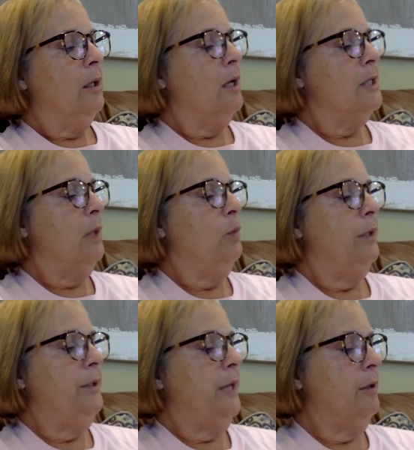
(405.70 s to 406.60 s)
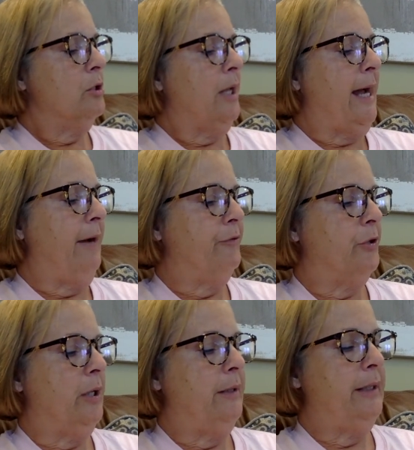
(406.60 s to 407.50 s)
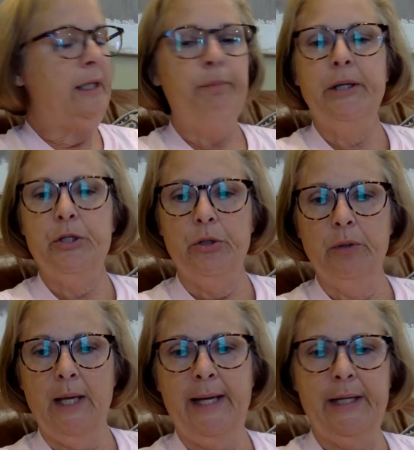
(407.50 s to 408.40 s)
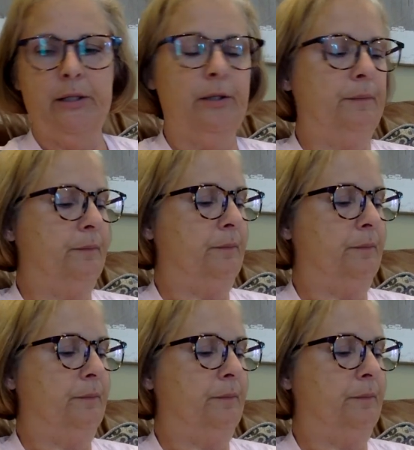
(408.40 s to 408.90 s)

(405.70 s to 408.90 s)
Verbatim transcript: because I wouldn't know till after, and then it'd be too late.